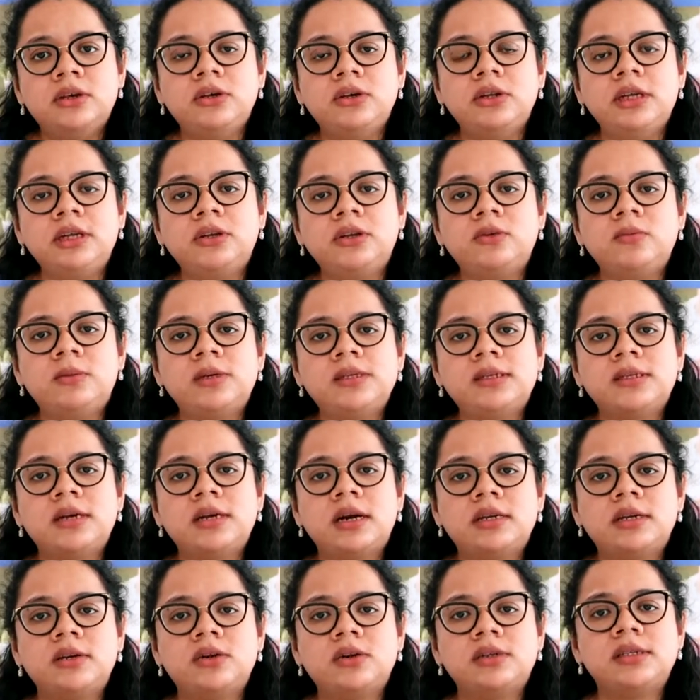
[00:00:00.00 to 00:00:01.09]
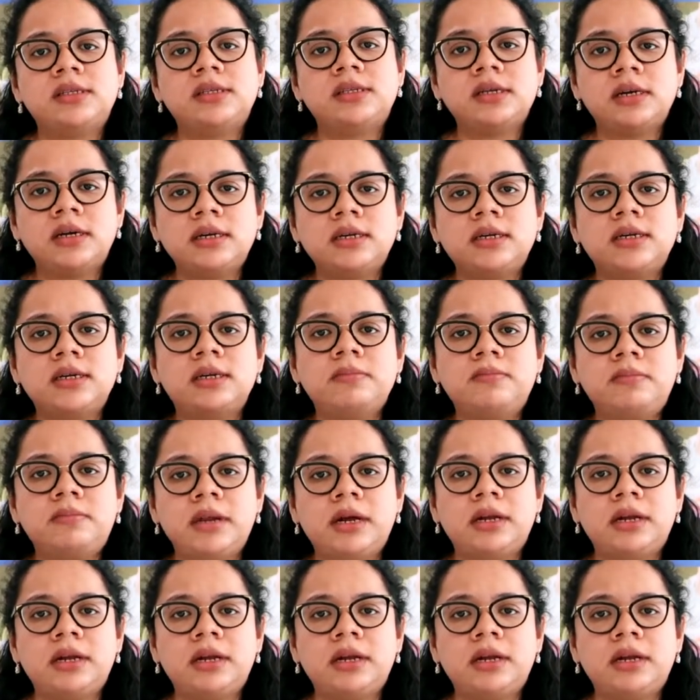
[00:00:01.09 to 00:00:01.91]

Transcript: you need to be started on certain